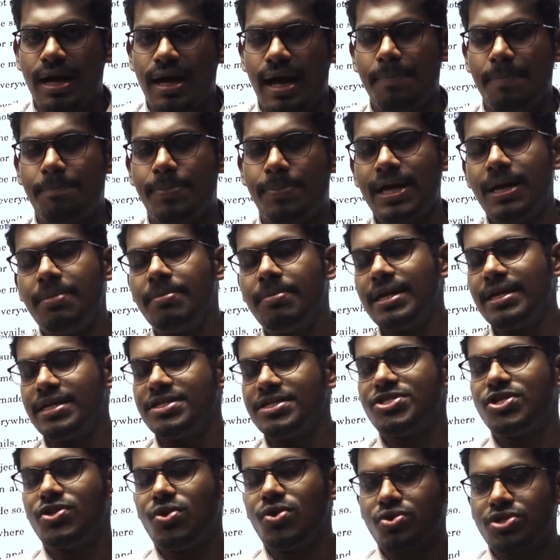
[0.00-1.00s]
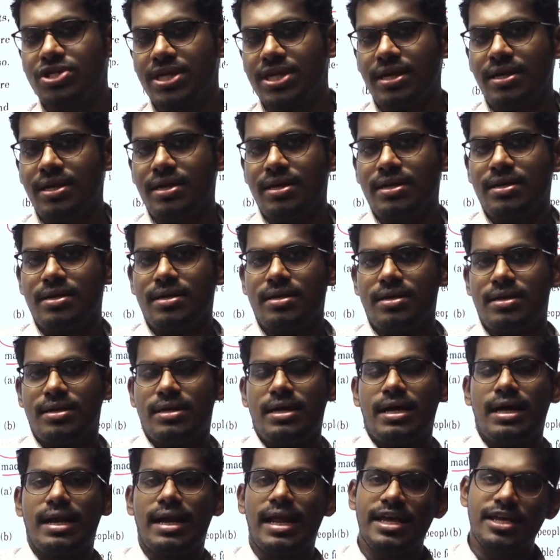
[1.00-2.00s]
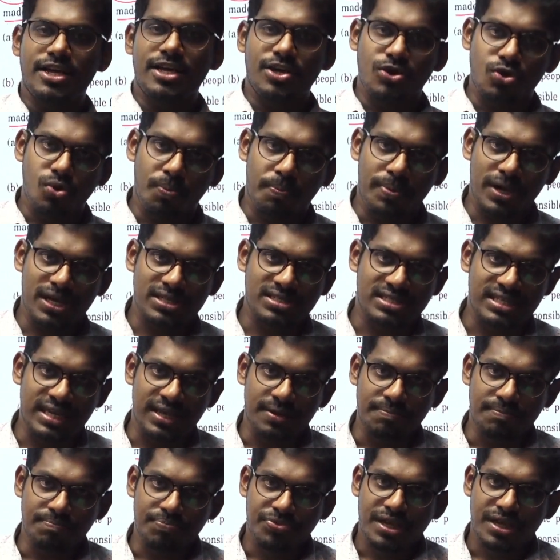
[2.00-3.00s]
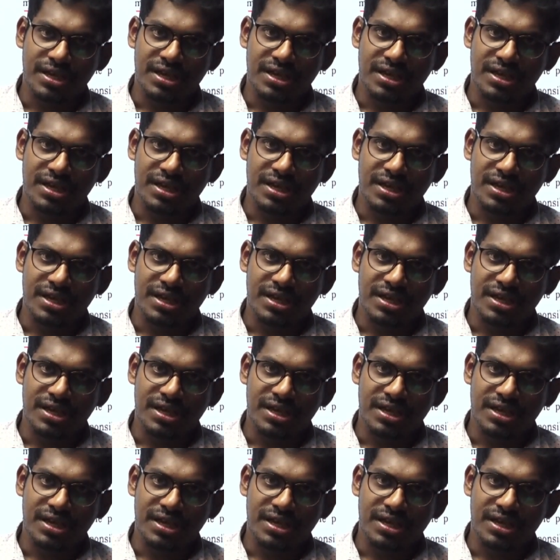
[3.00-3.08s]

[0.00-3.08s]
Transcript: a premier institution like UPSC